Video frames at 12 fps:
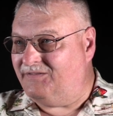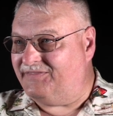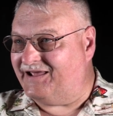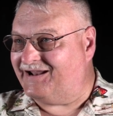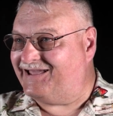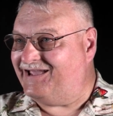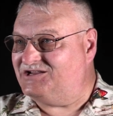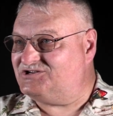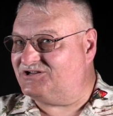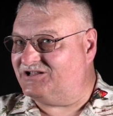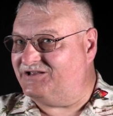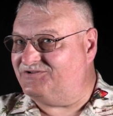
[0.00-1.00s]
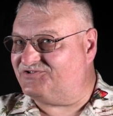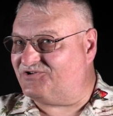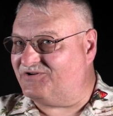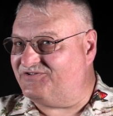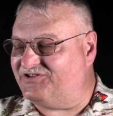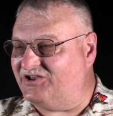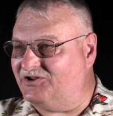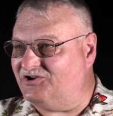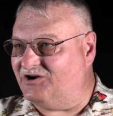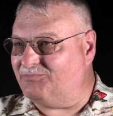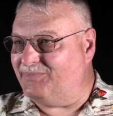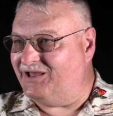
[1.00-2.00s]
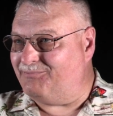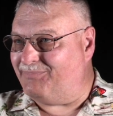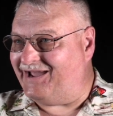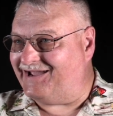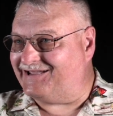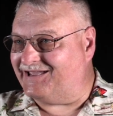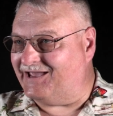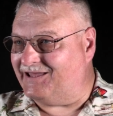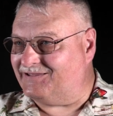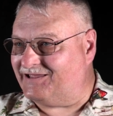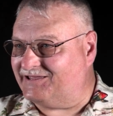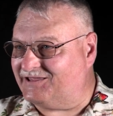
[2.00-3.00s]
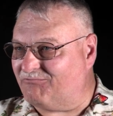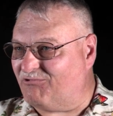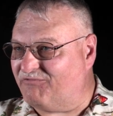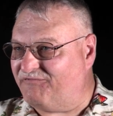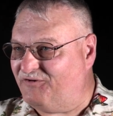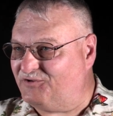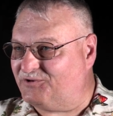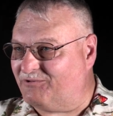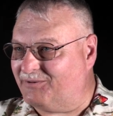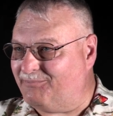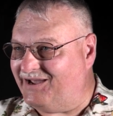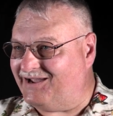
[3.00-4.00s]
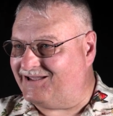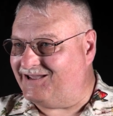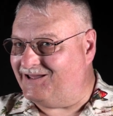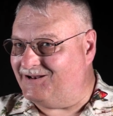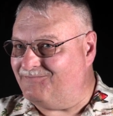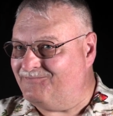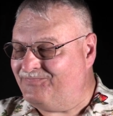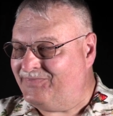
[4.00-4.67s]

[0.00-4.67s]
Then occasionally you start seeing young men back again, like they were filtering back mm-hmm. in.